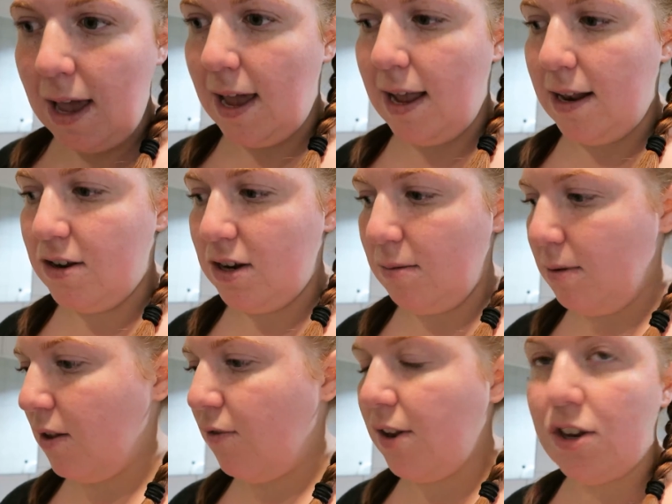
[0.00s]
and
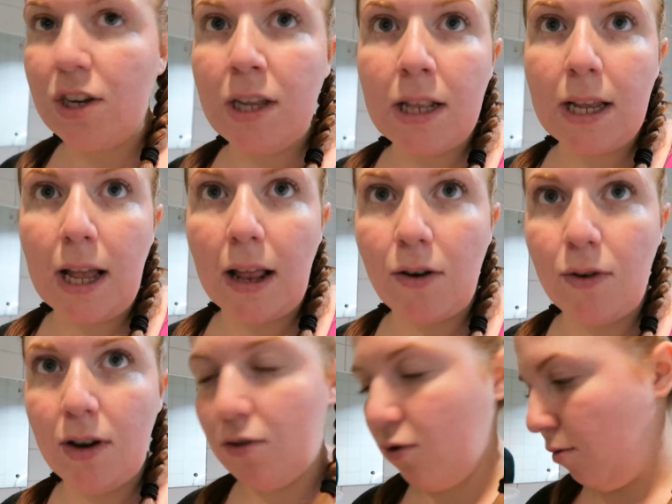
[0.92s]
James is finishing
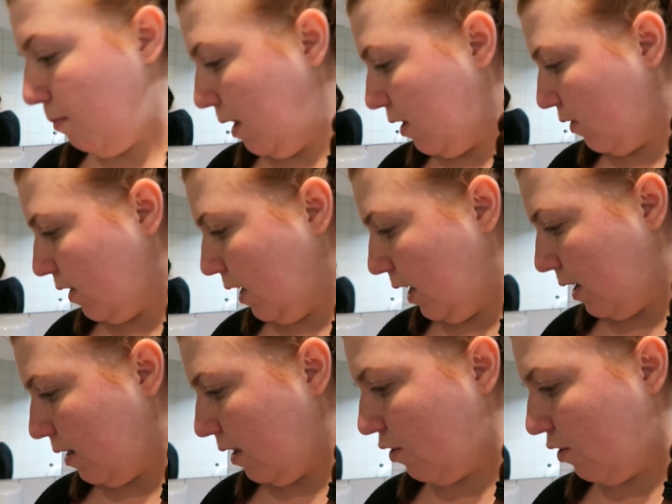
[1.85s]
Decathlon and going to meet us here.